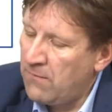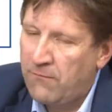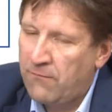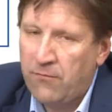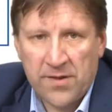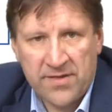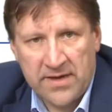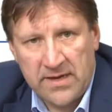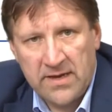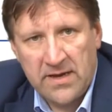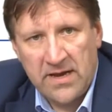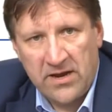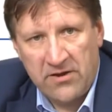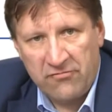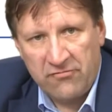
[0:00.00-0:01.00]
For the
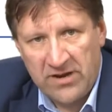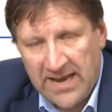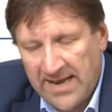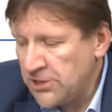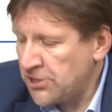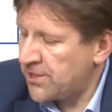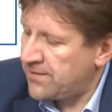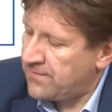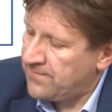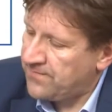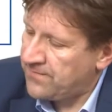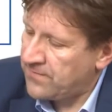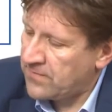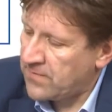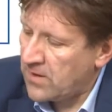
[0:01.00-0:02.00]
relation
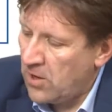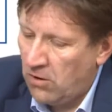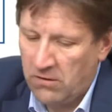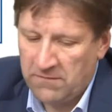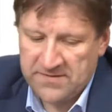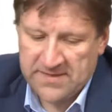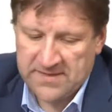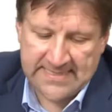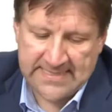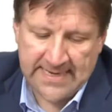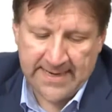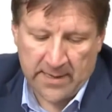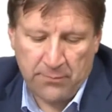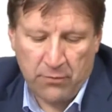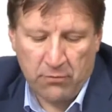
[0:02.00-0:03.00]
of the
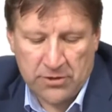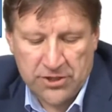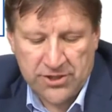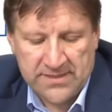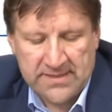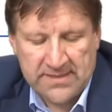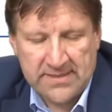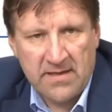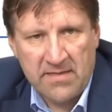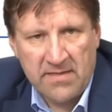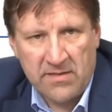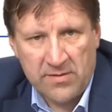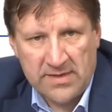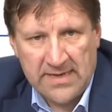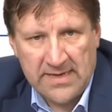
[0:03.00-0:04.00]
signal portions,
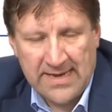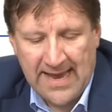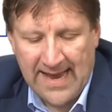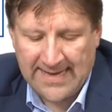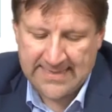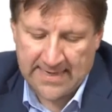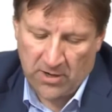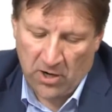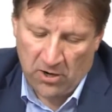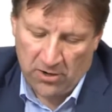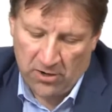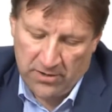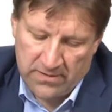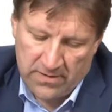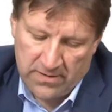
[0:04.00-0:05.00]
so the
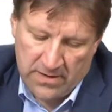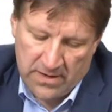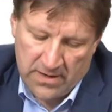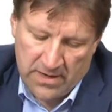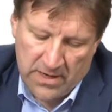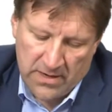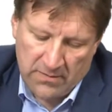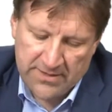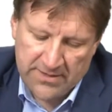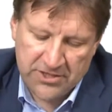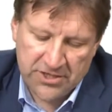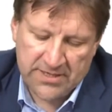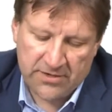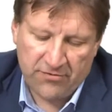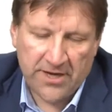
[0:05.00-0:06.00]
SNR, which
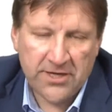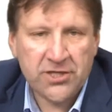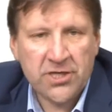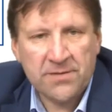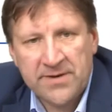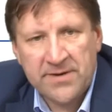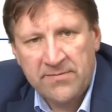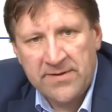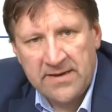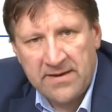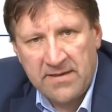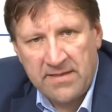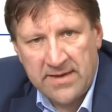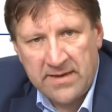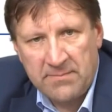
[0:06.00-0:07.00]
is the ratio
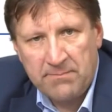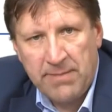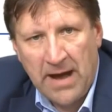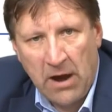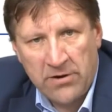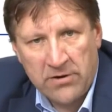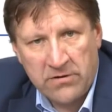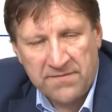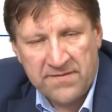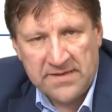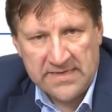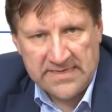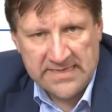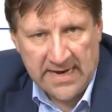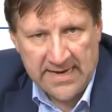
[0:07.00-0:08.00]
between the power of the
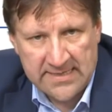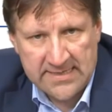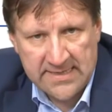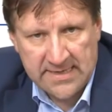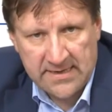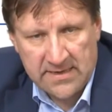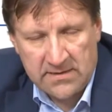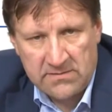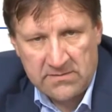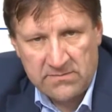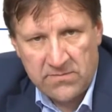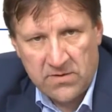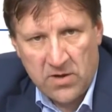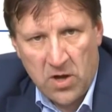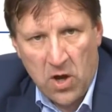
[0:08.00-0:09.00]
desired signal
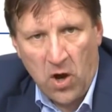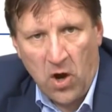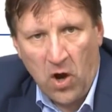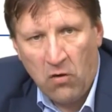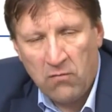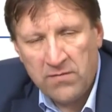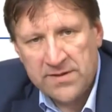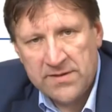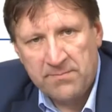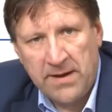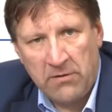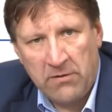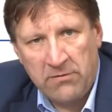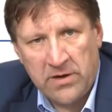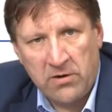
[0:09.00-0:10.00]
over the
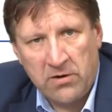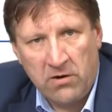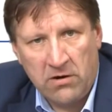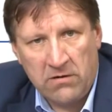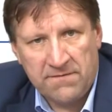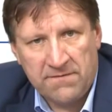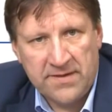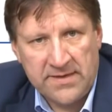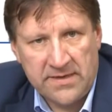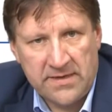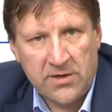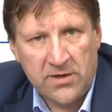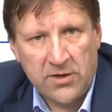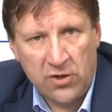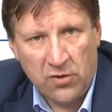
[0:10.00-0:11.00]
power of
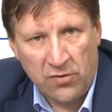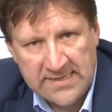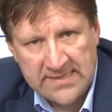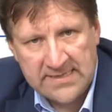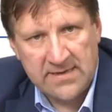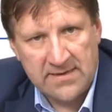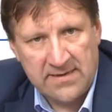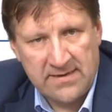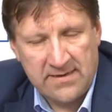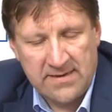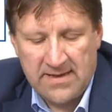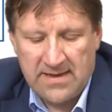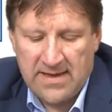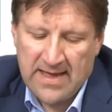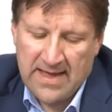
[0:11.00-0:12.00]
the noise,
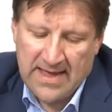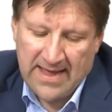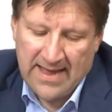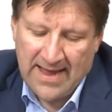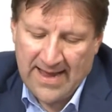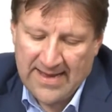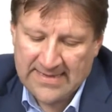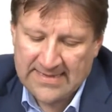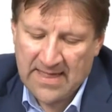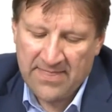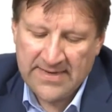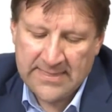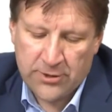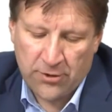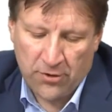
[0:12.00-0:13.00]
is
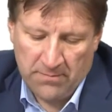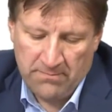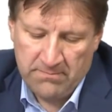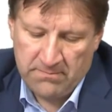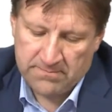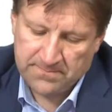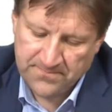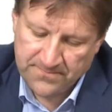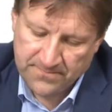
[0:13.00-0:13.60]
this term.